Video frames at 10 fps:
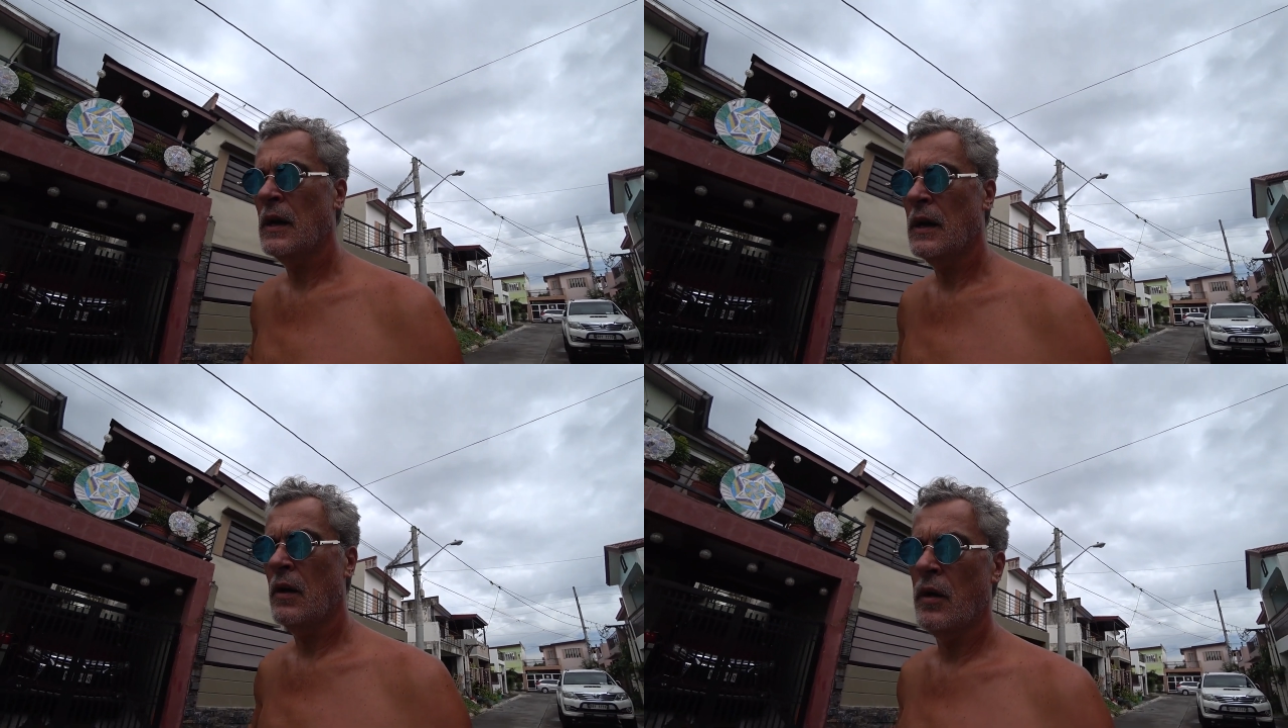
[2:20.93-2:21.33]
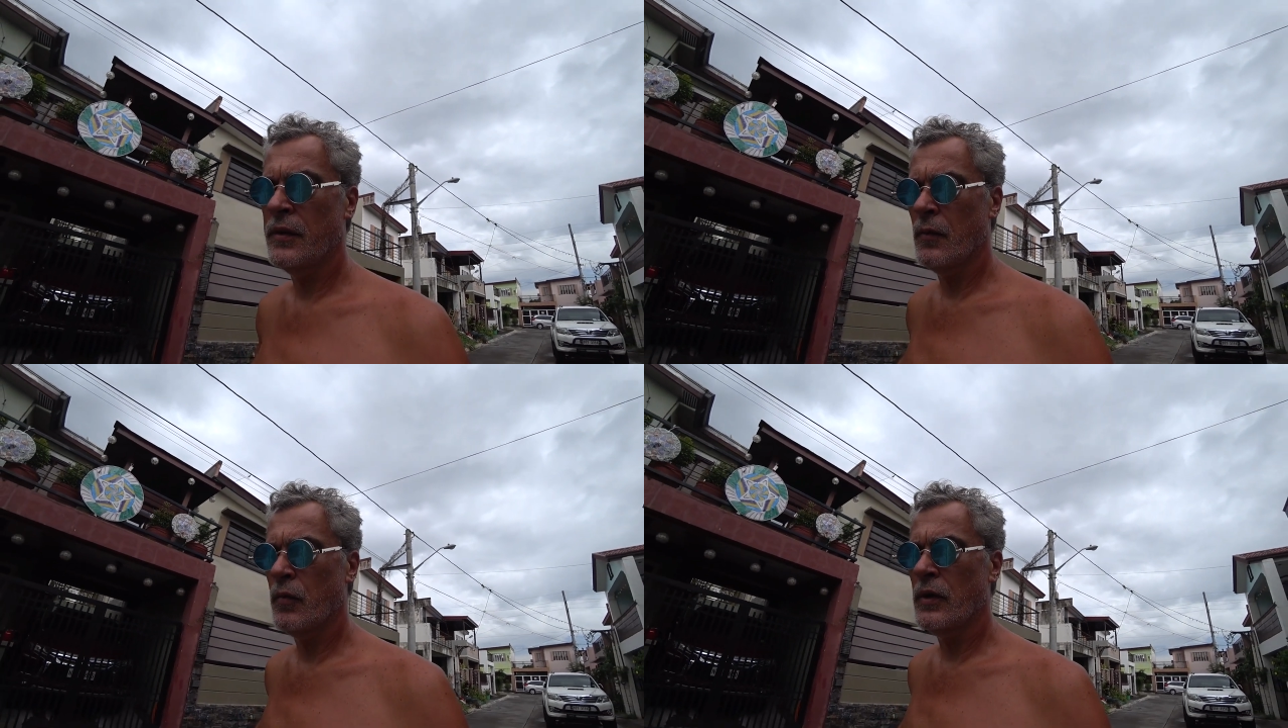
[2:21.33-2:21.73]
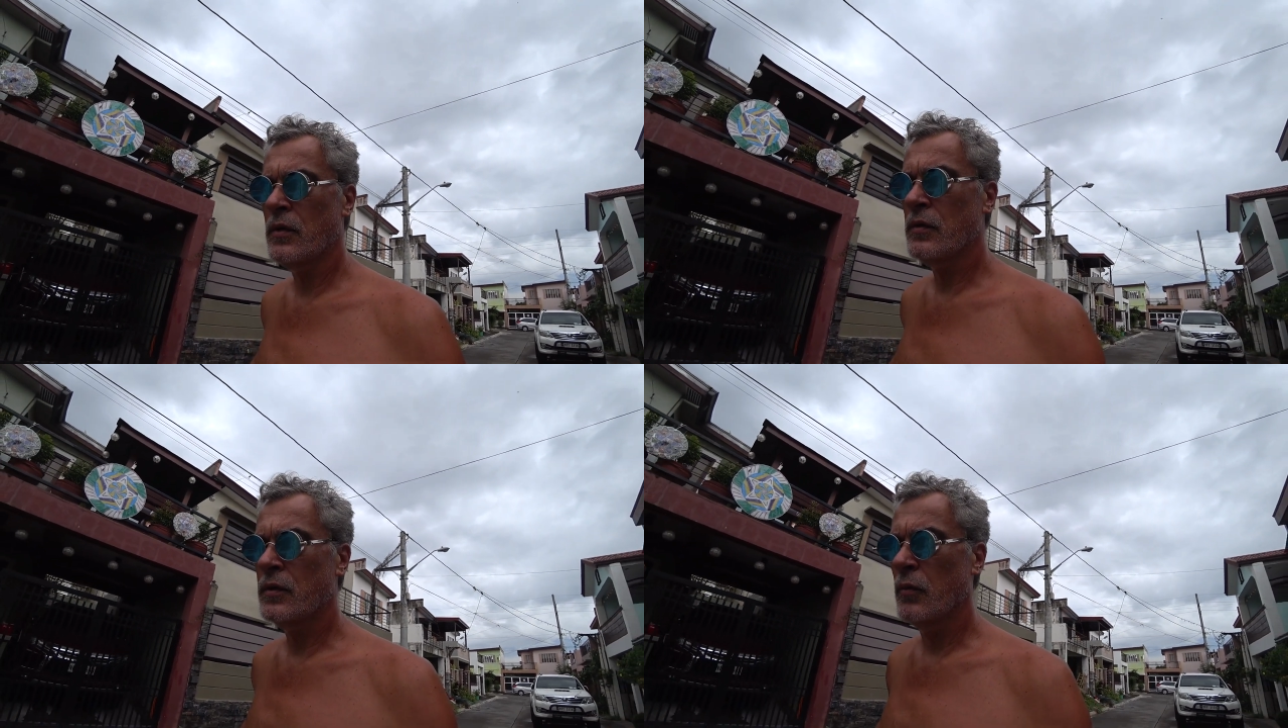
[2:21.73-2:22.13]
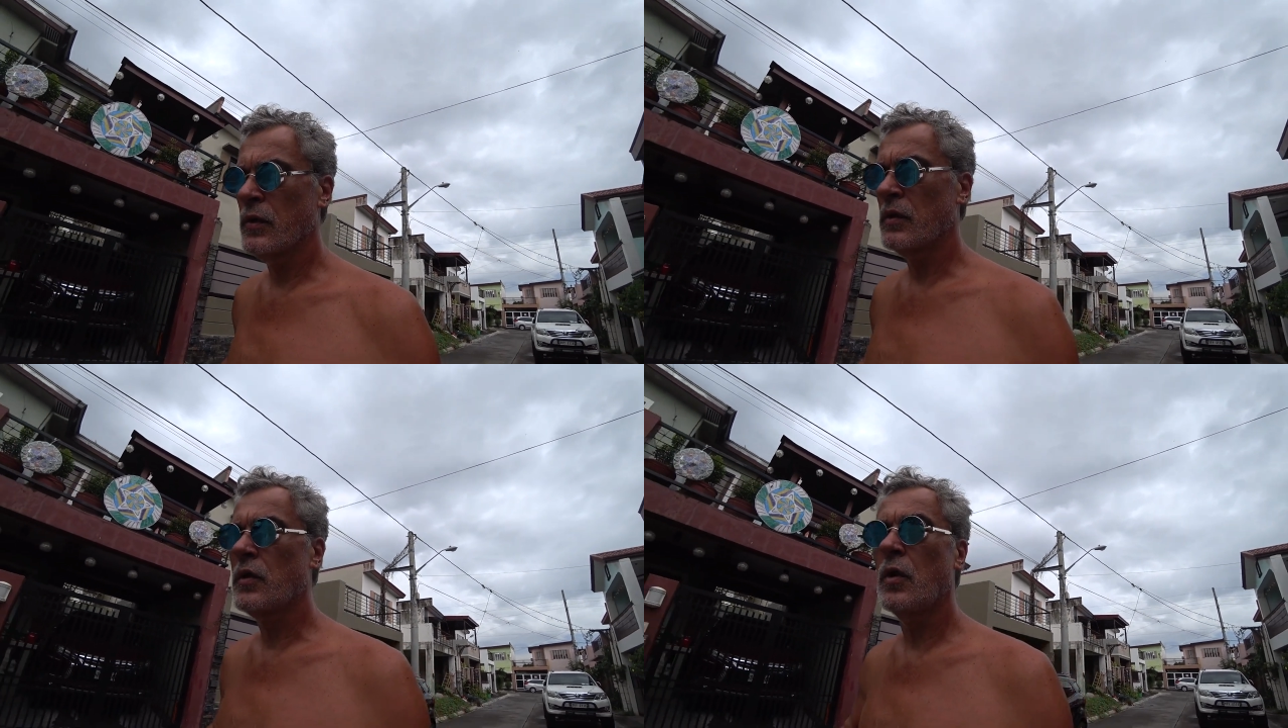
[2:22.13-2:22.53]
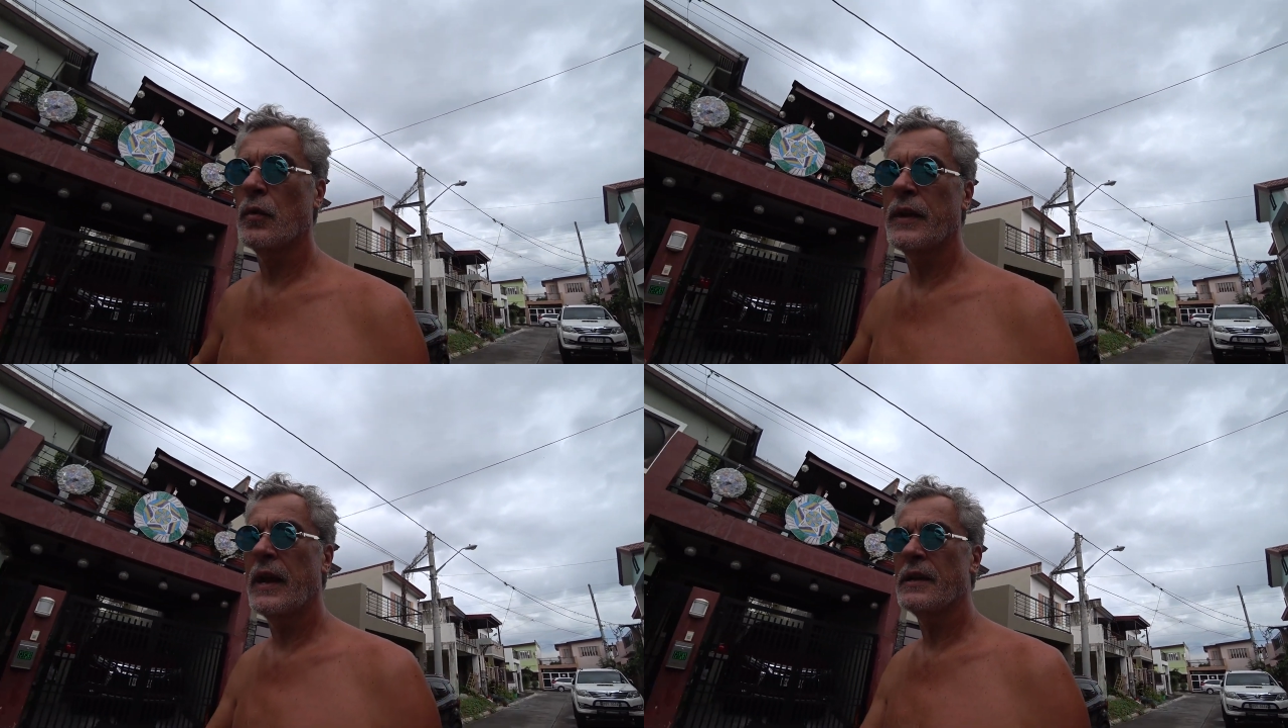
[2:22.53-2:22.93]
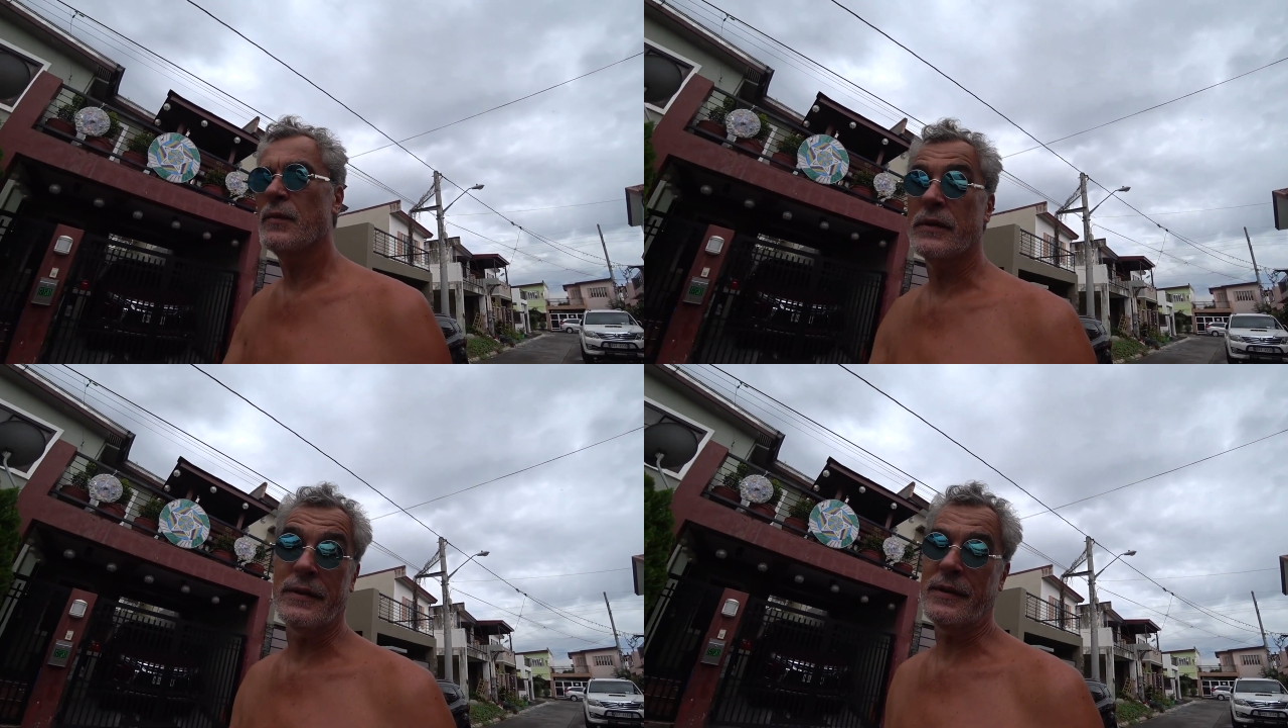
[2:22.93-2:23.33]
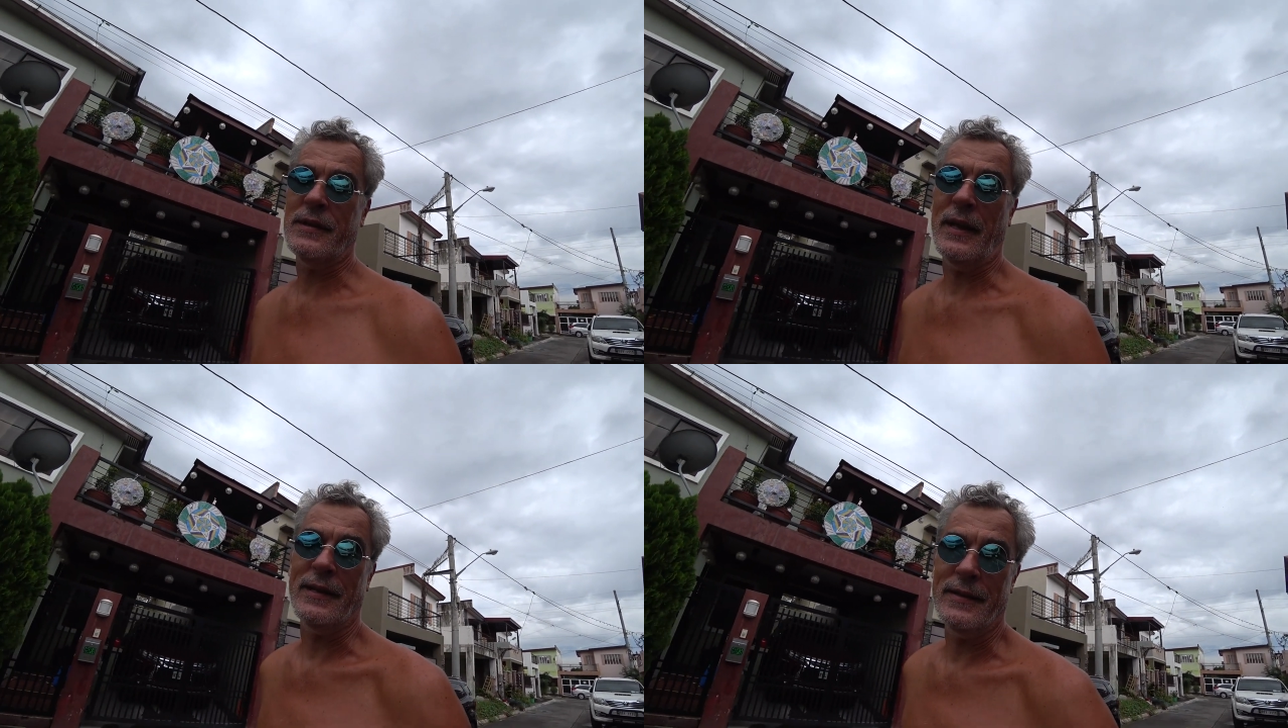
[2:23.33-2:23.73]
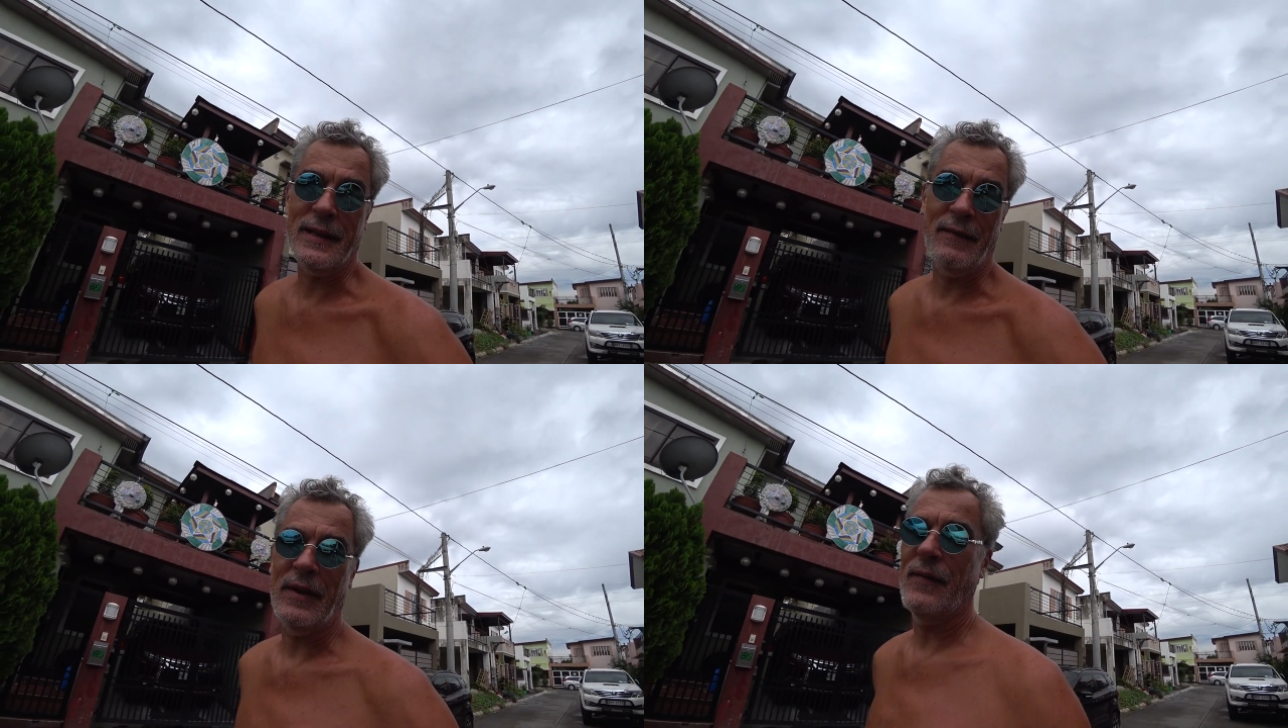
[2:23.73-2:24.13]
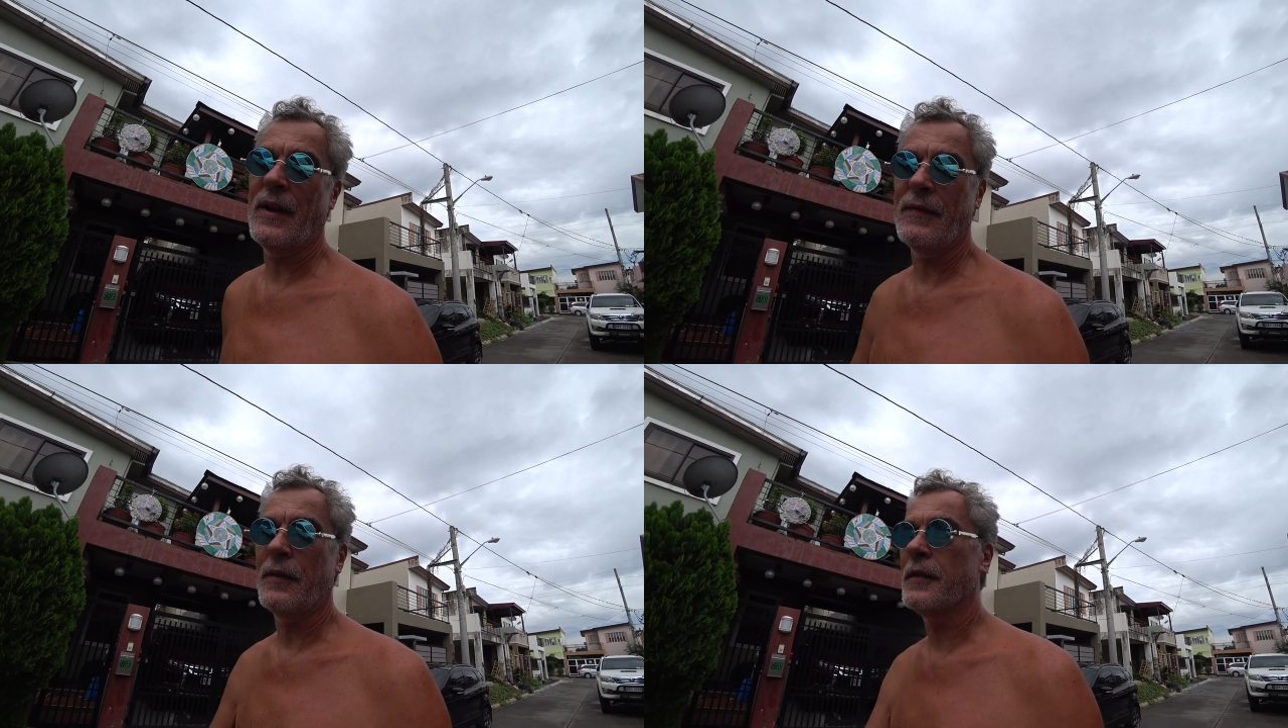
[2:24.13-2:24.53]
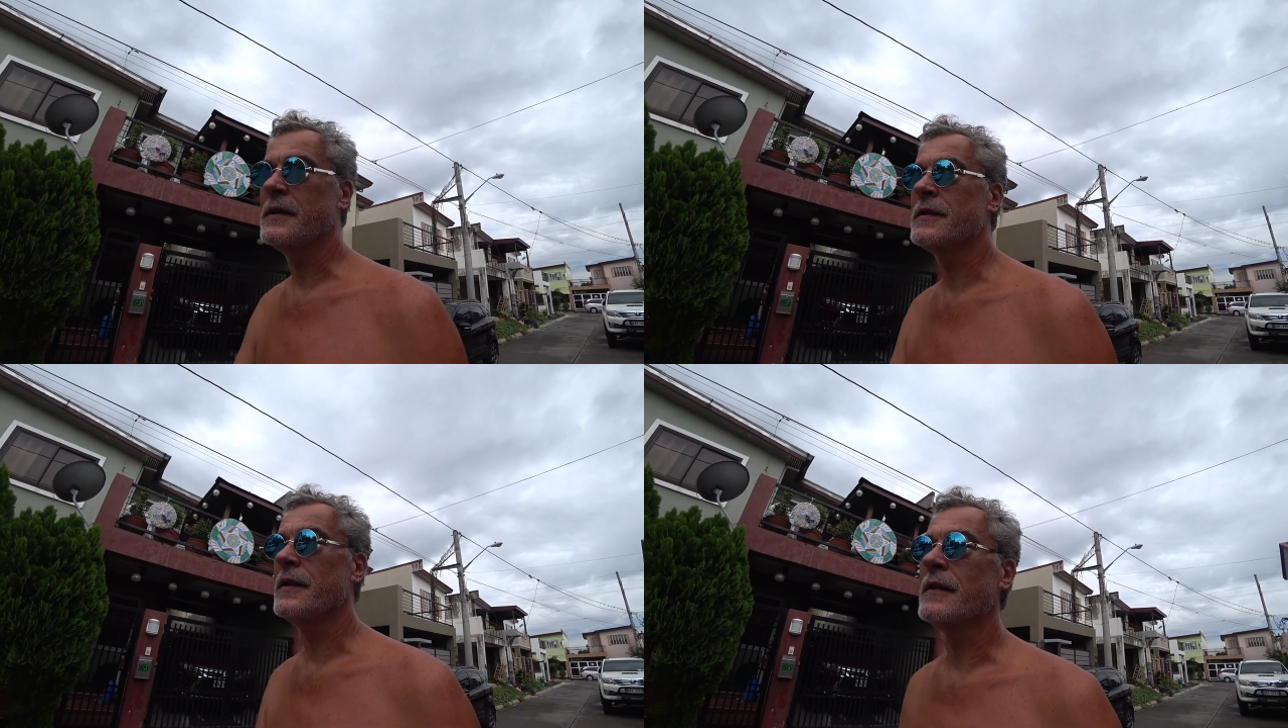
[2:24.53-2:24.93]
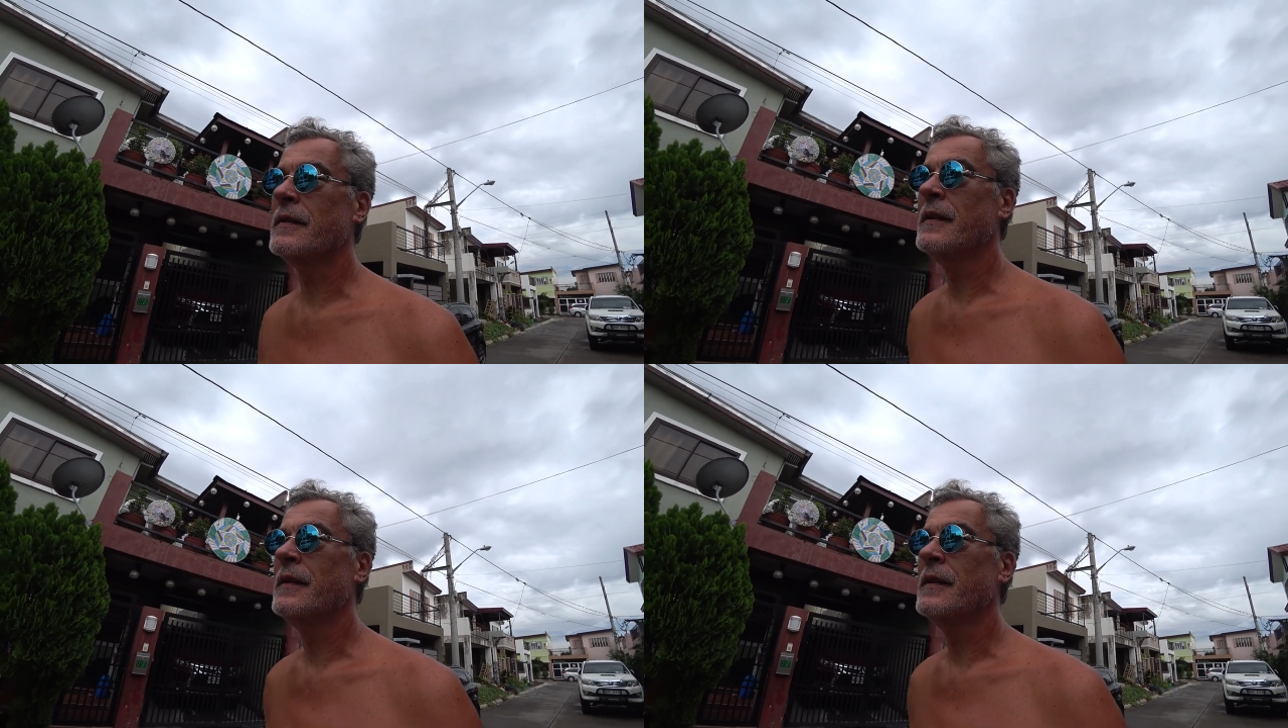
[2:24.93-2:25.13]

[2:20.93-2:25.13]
On the real cold days, which is like 75 degrees here,